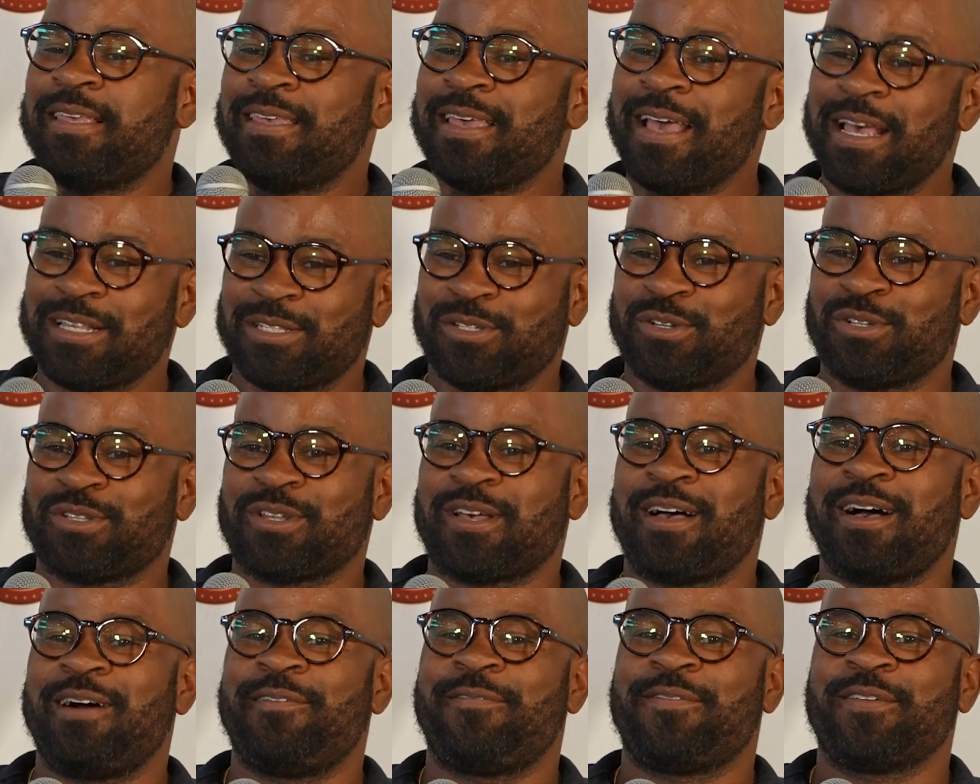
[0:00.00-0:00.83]
yes, there's
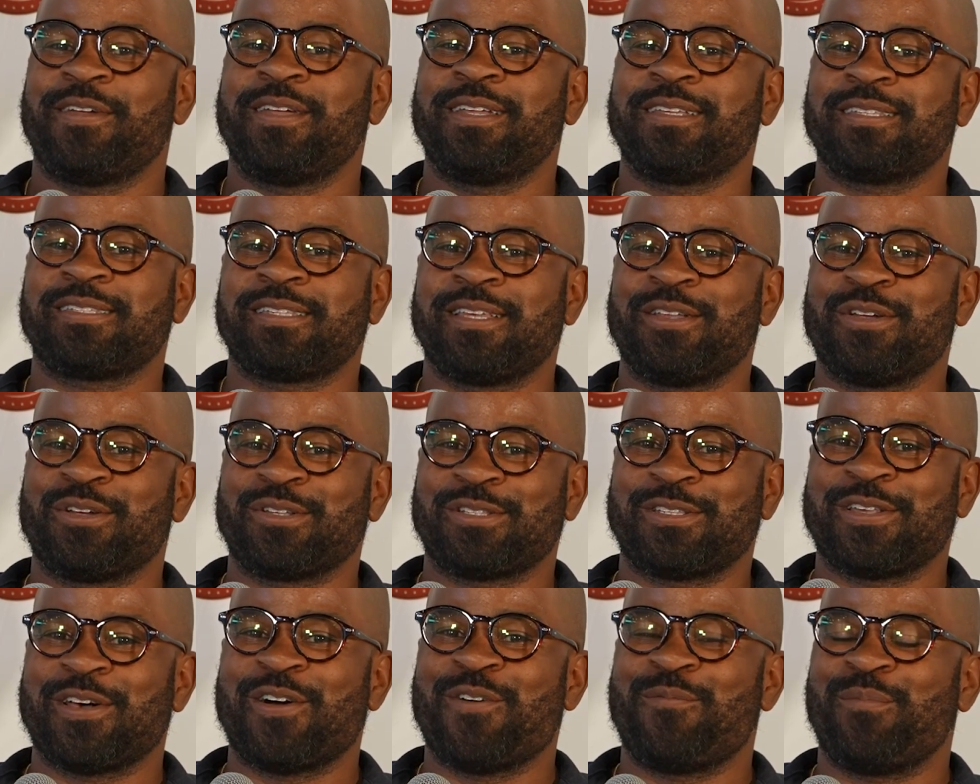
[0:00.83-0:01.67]
confidence in
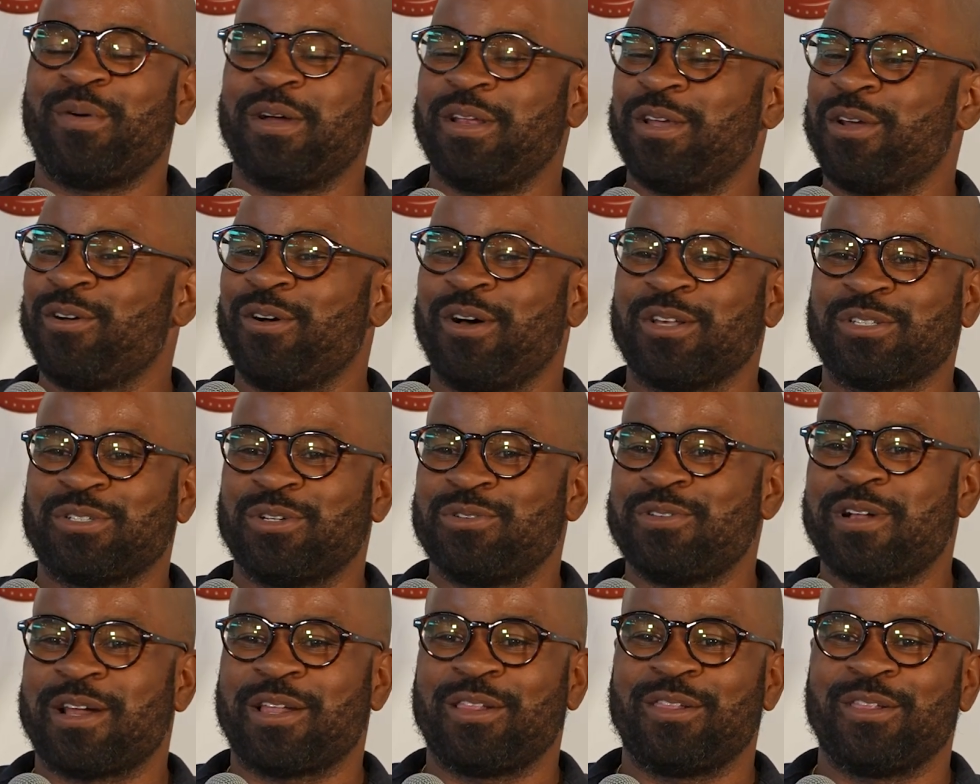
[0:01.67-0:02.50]
yourself, but you're
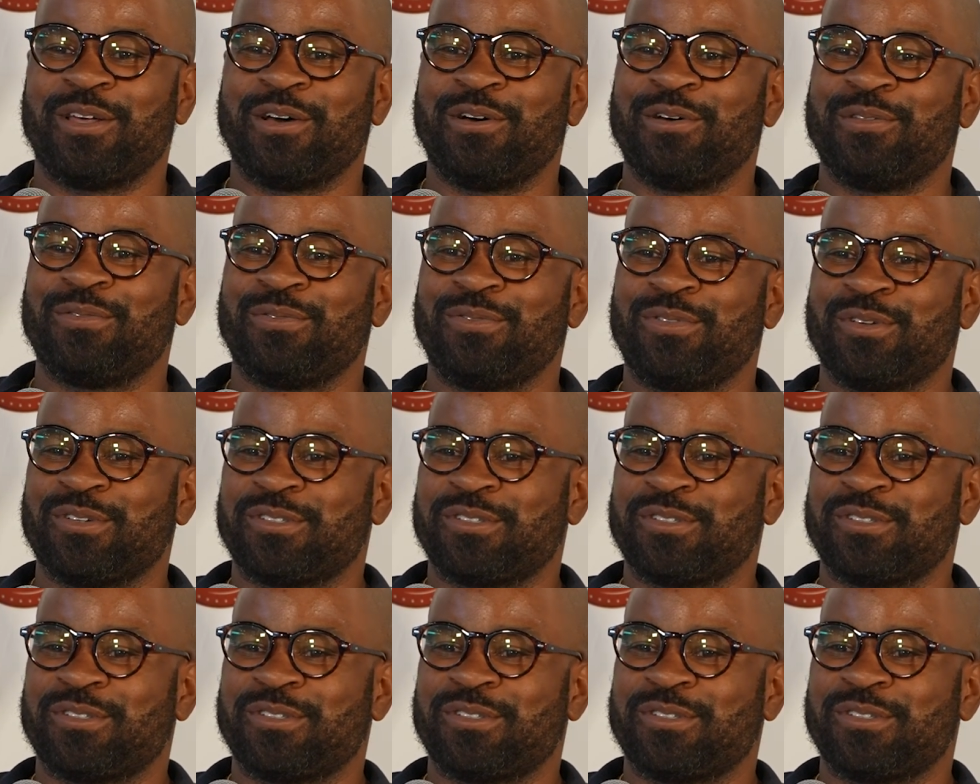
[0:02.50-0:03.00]
also not alone.